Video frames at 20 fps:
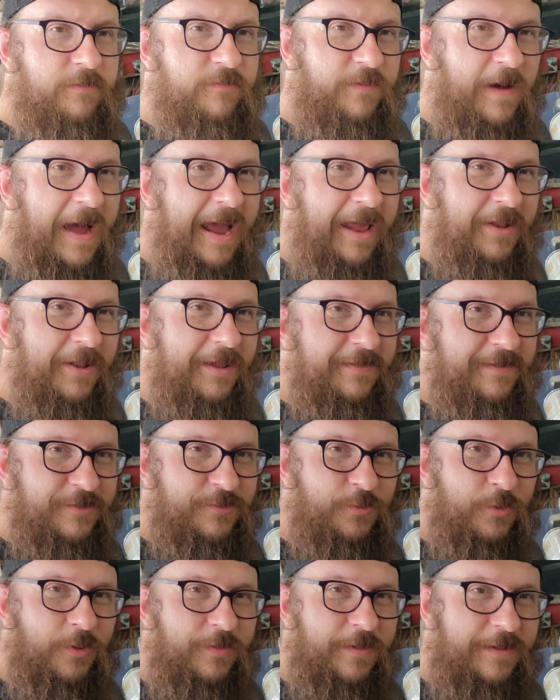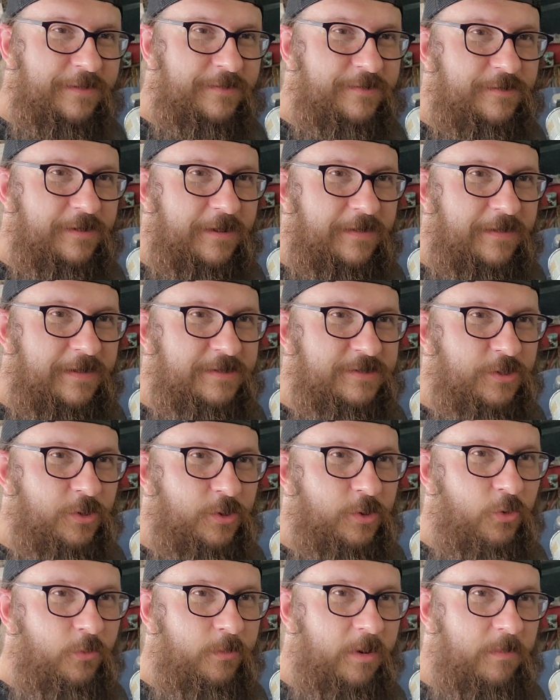filing these
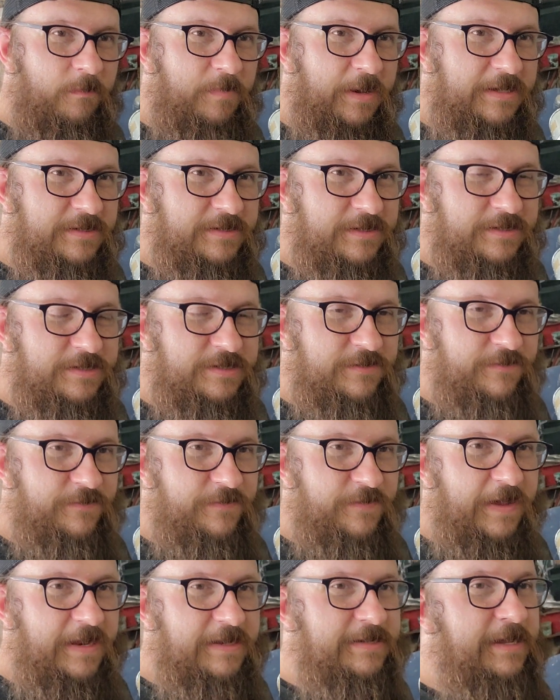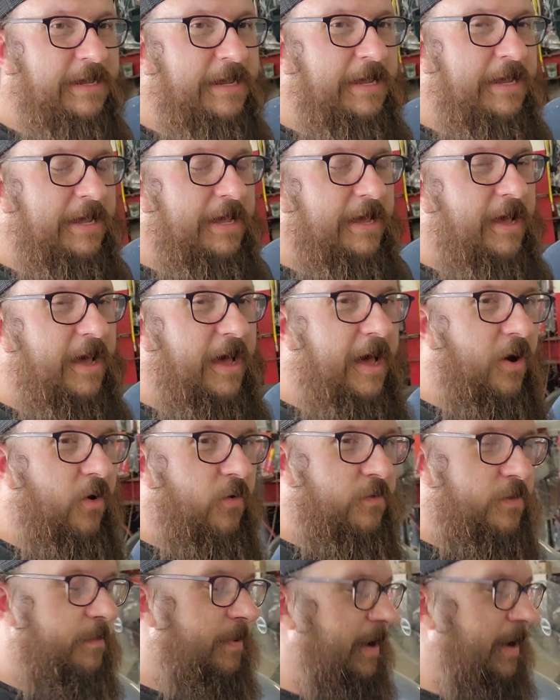aluminum pieces to fit over the